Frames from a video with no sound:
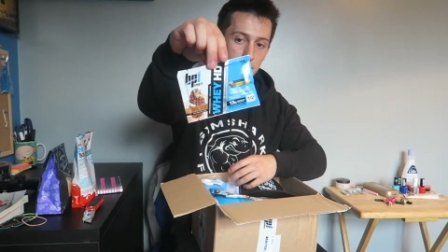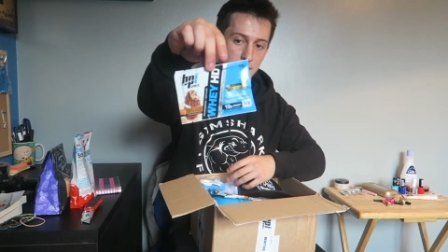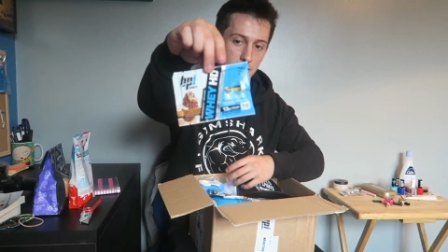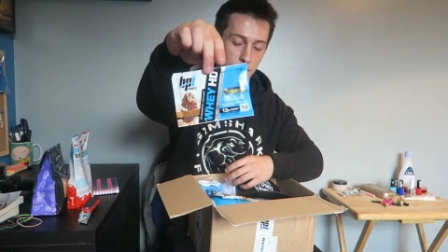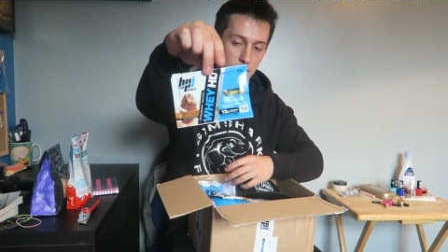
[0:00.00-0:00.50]

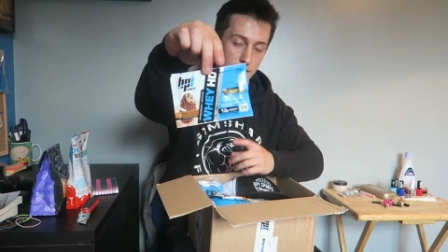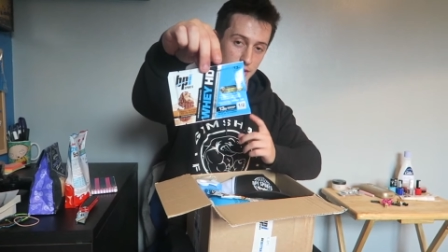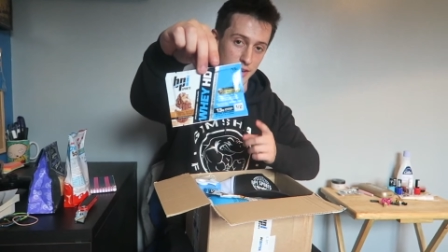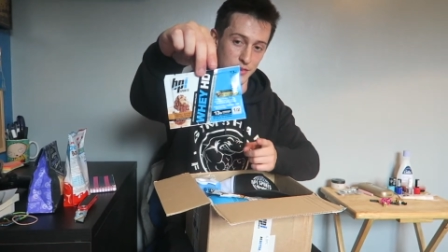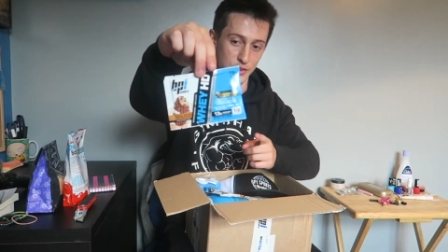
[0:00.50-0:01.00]
It's a new
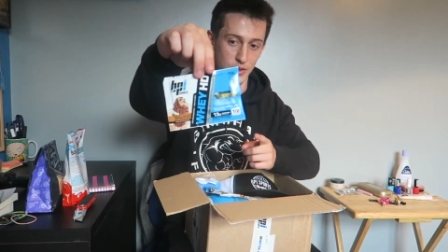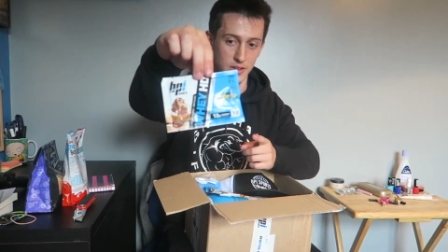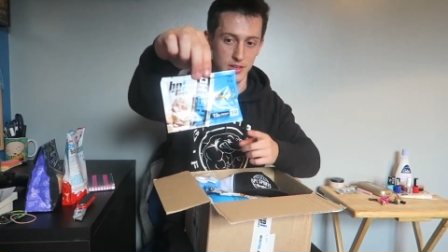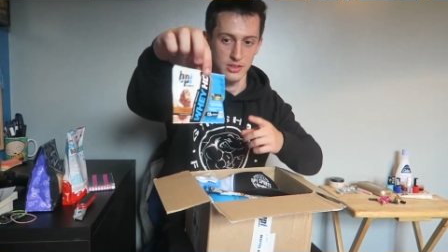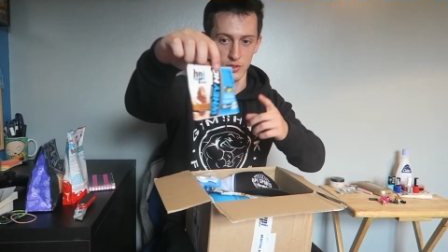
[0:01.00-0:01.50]
flavour, never
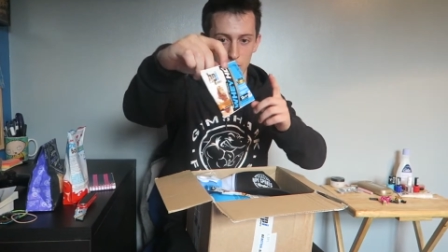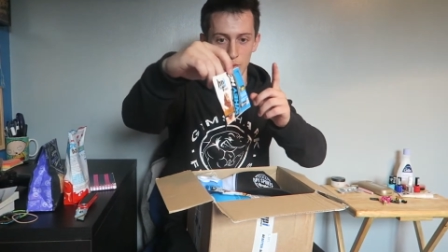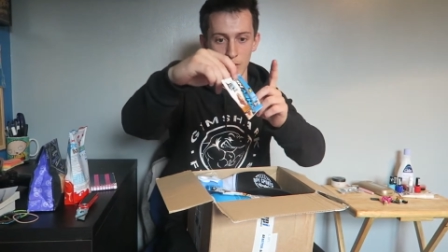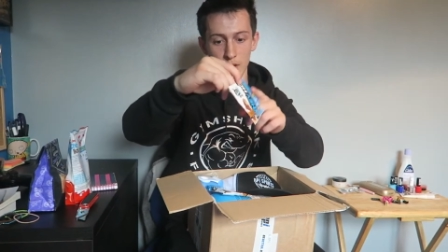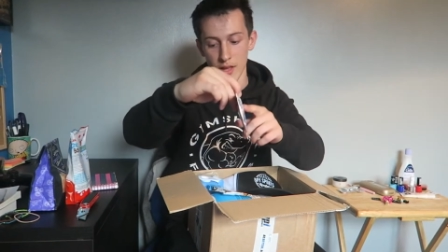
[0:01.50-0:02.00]
tried that,
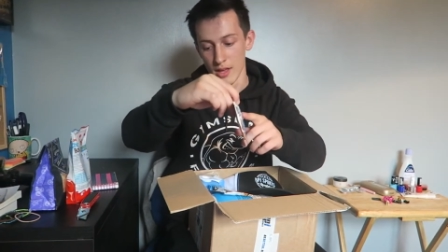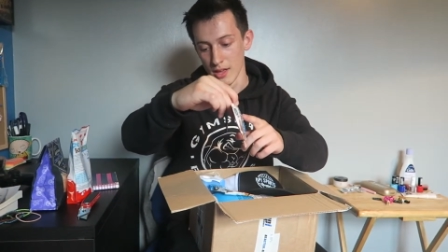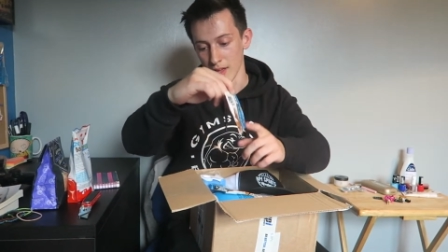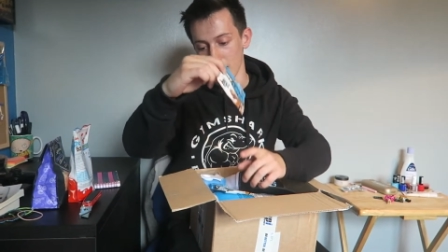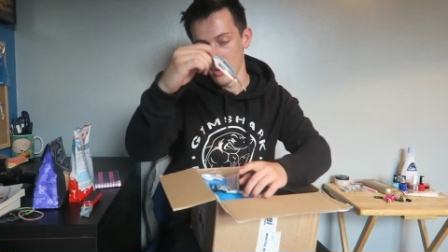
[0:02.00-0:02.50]
so
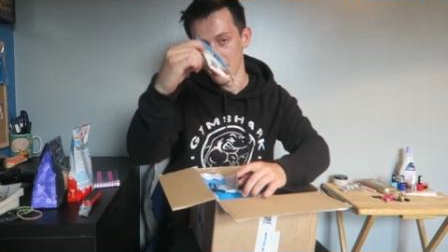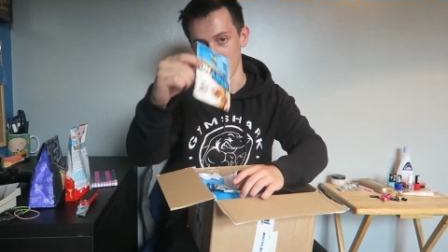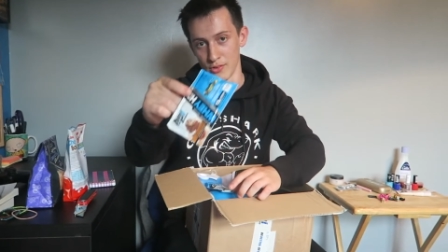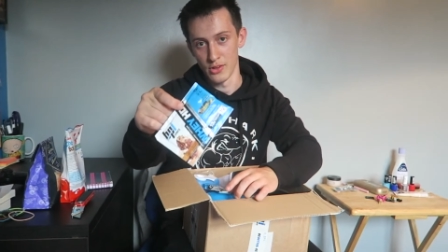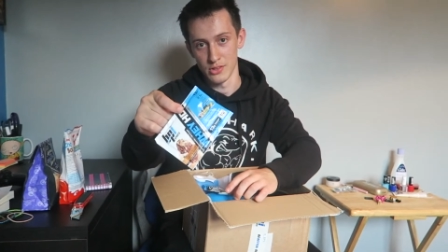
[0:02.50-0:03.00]

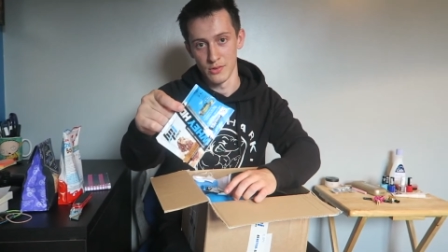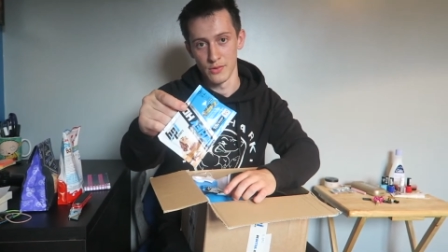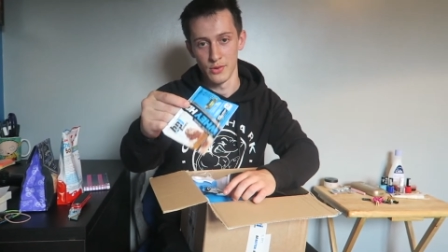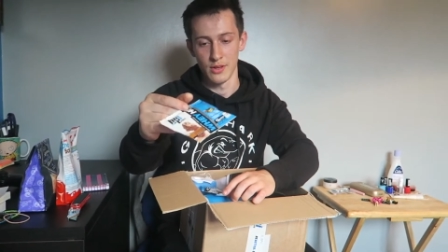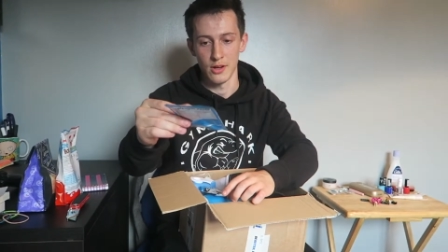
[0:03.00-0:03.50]
give you guys a
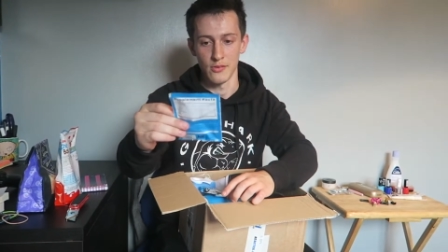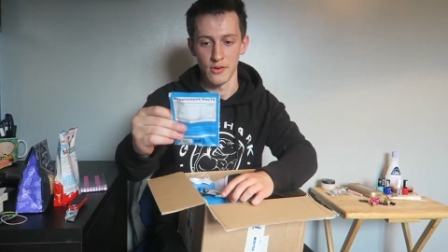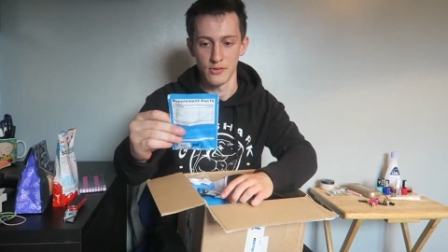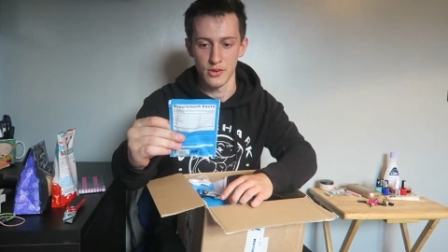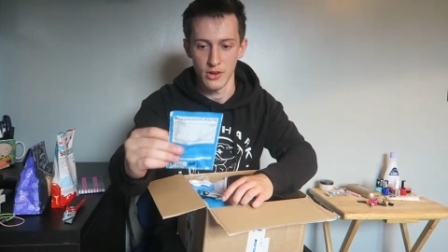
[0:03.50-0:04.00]
review on that
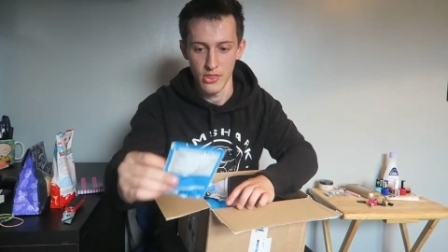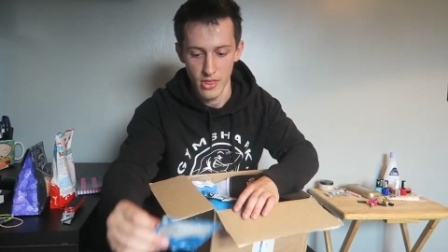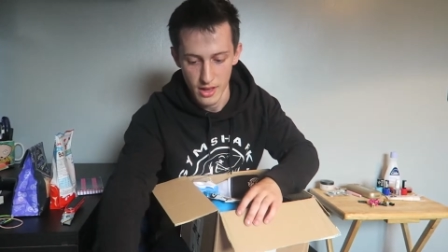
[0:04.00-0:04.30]
after I've tried